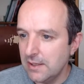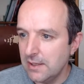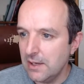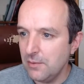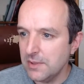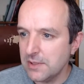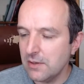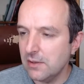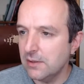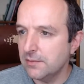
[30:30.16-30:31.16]
No one's
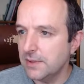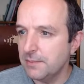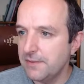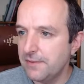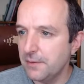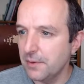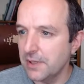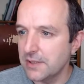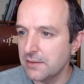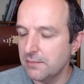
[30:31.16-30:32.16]
got a. Let me filter
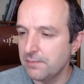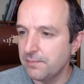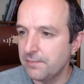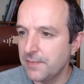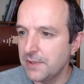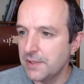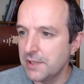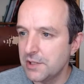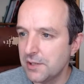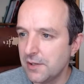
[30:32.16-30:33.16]
this on
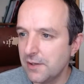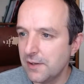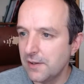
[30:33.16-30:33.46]
condition.